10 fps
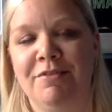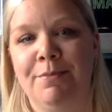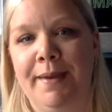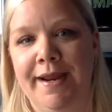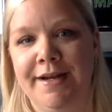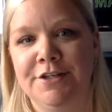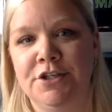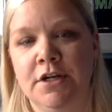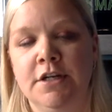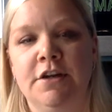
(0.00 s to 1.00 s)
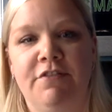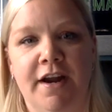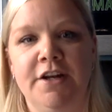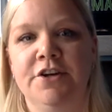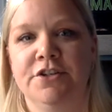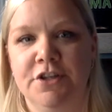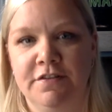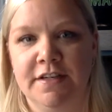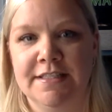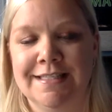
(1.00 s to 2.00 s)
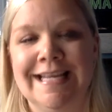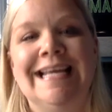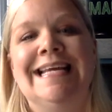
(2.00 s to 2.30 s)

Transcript: the page to find your service.